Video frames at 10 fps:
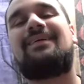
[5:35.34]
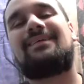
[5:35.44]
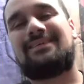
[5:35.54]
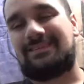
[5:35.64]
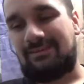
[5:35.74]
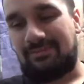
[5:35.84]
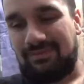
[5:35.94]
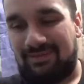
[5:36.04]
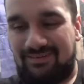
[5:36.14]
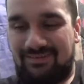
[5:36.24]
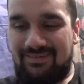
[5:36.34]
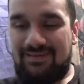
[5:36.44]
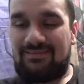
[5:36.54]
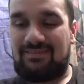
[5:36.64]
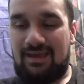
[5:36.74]
Sorry about that.
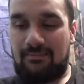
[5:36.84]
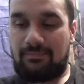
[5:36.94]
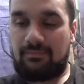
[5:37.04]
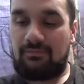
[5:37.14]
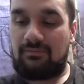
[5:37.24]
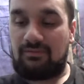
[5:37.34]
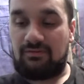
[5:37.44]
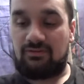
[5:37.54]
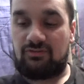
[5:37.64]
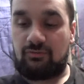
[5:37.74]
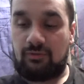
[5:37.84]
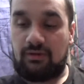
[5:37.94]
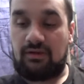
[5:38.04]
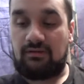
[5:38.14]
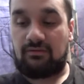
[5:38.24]
Tap to
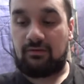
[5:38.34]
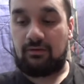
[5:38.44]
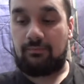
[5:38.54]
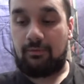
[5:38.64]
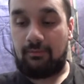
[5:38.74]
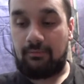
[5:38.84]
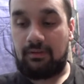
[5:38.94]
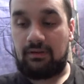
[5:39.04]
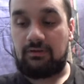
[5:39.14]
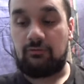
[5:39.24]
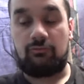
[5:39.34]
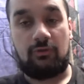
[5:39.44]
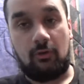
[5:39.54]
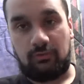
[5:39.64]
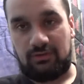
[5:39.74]
destroy a target permanent you
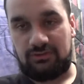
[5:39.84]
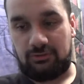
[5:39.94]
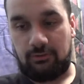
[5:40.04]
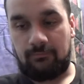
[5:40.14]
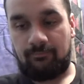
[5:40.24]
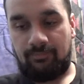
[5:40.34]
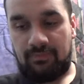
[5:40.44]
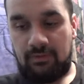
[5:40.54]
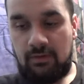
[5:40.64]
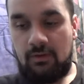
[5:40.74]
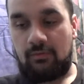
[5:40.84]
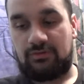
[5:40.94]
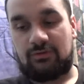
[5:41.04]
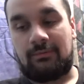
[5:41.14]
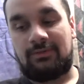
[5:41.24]
don't control. When
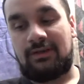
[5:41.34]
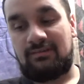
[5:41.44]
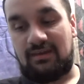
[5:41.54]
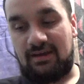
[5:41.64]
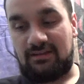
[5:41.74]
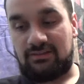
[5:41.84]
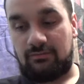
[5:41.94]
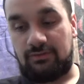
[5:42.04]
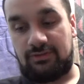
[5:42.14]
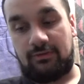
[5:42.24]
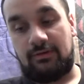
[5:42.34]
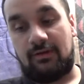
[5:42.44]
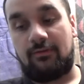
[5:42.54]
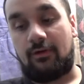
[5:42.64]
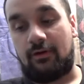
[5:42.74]
Scrap Dragon dies, return
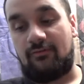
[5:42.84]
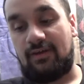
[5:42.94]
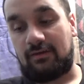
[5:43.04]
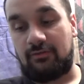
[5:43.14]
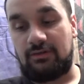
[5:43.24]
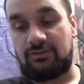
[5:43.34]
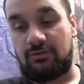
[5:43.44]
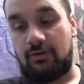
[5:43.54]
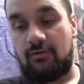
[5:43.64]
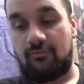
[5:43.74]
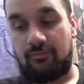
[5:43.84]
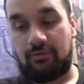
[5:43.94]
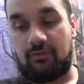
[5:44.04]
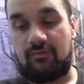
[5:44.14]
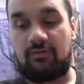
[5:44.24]
another artifact creature from your
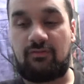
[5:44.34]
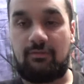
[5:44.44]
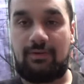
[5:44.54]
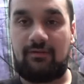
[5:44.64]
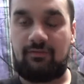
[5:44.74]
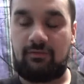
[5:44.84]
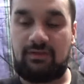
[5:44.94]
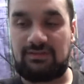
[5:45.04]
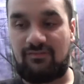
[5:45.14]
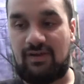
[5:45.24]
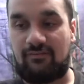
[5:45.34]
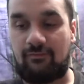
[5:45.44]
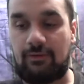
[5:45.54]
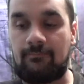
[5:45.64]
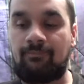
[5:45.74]
graveyard to the battlefield. He's a
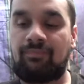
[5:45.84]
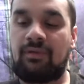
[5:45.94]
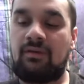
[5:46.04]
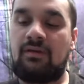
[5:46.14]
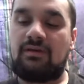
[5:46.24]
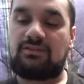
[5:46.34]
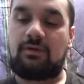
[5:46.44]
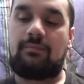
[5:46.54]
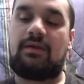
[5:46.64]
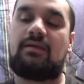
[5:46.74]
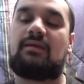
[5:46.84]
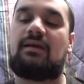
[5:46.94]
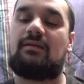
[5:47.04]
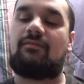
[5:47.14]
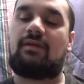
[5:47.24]
5/3. So I made it
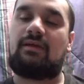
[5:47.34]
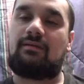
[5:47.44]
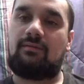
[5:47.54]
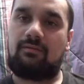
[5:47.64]
kind of like...